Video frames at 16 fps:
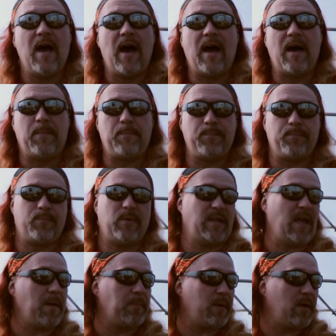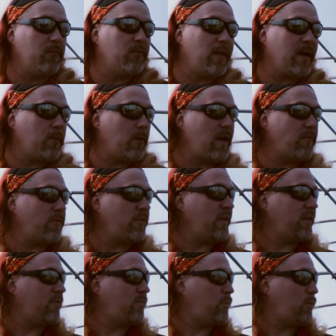But yeah, beyond that,
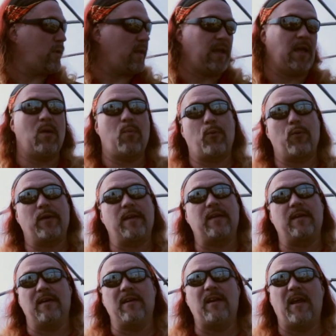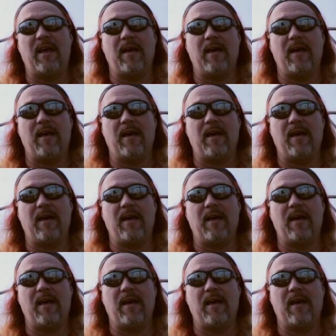everything's pretty good.